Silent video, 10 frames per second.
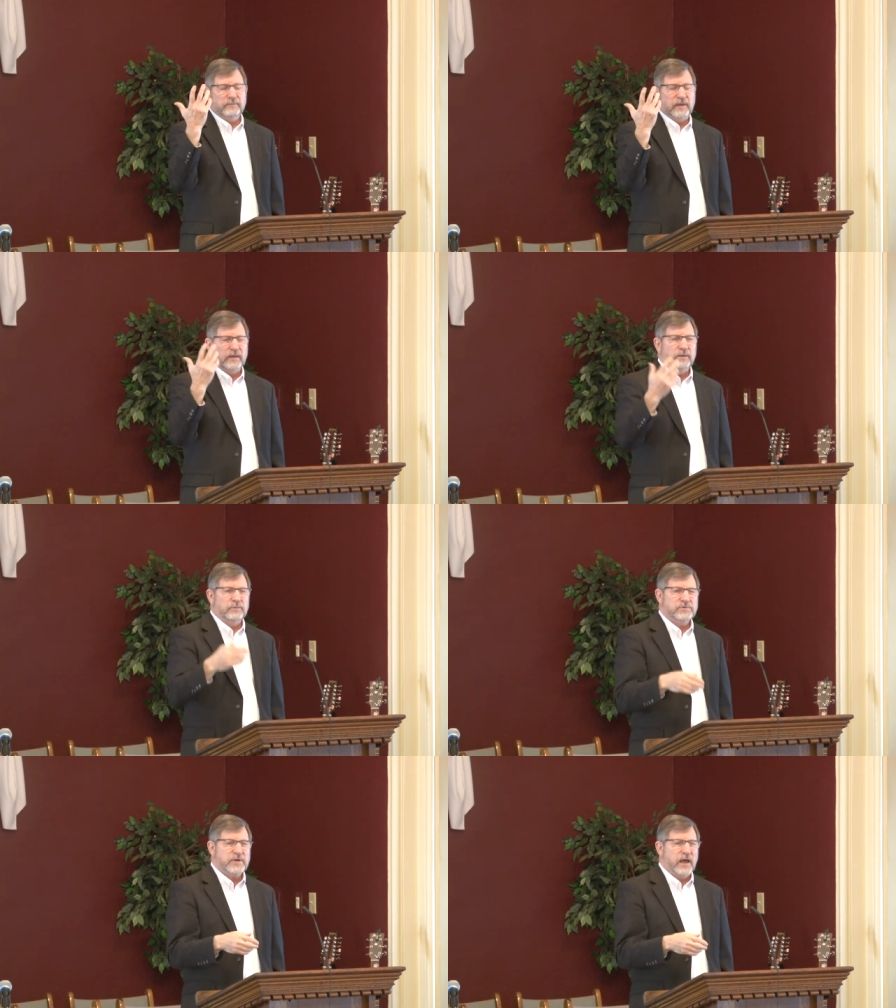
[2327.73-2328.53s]
can they
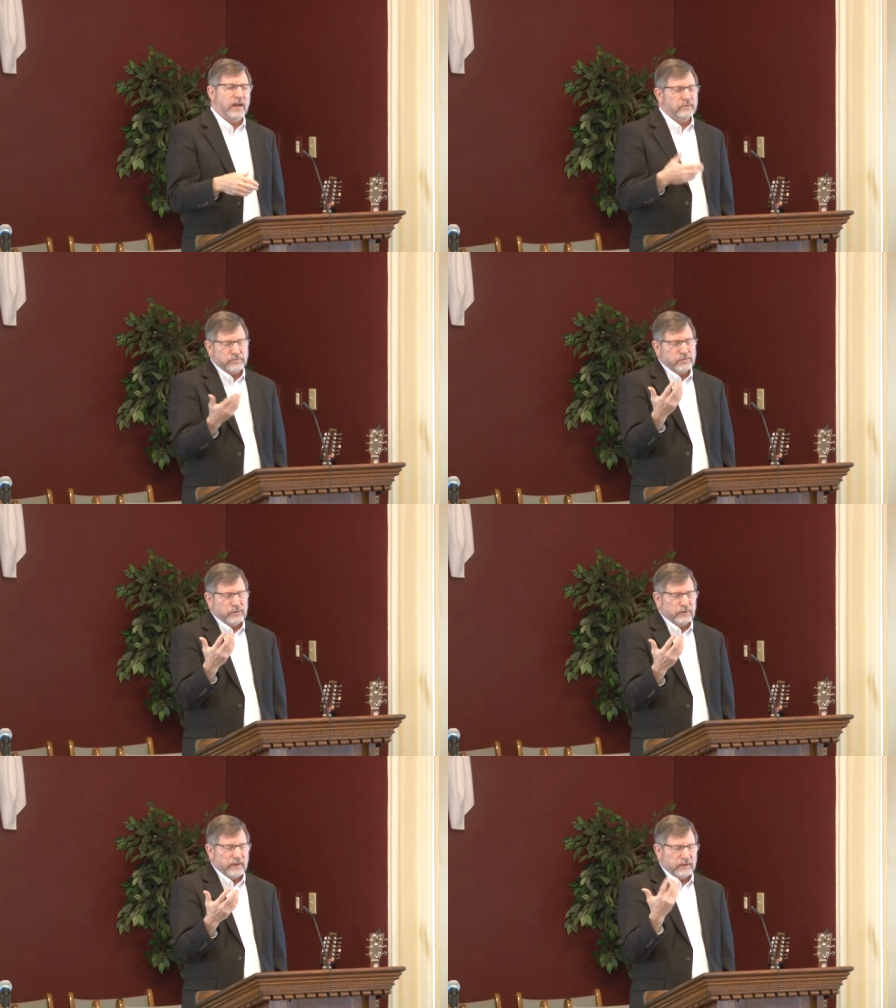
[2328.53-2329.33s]
resign?
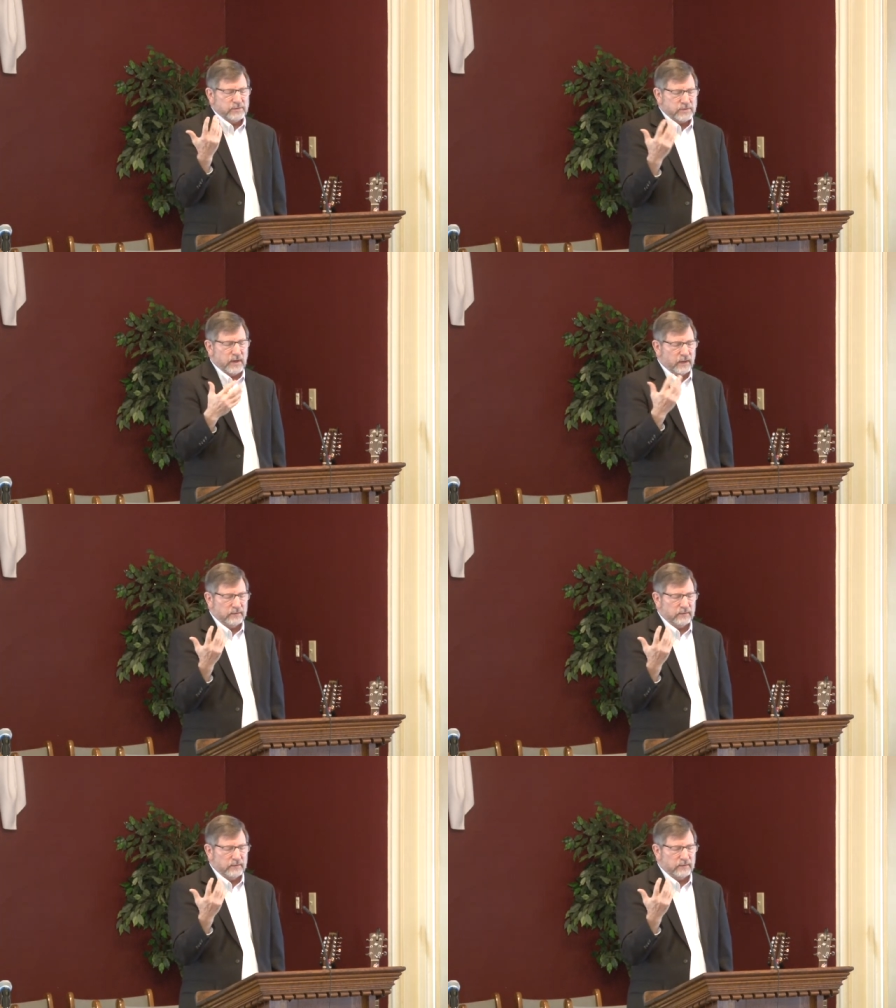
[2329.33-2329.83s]
Sure, they could say,